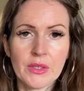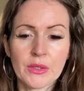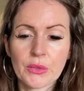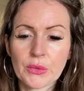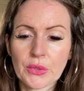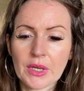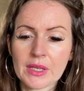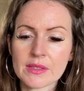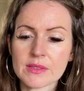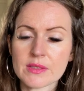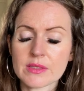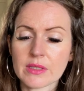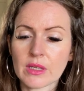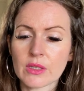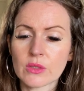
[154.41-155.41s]
All right,
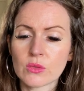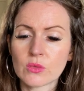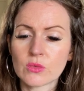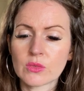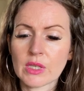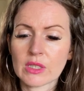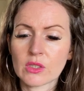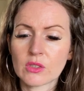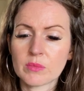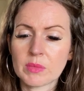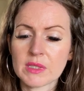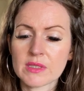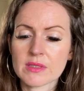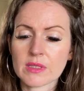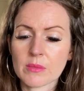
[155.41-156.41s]
so there could
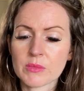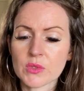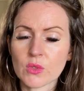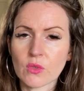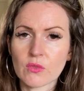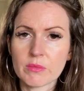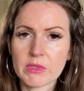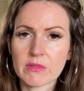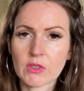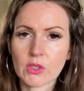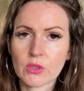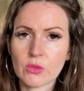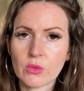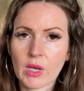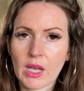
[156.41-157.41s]
be some sort of
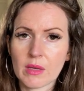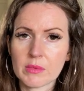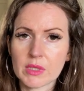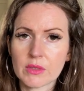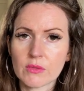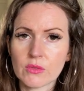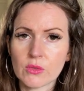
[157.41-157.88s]
miracle happening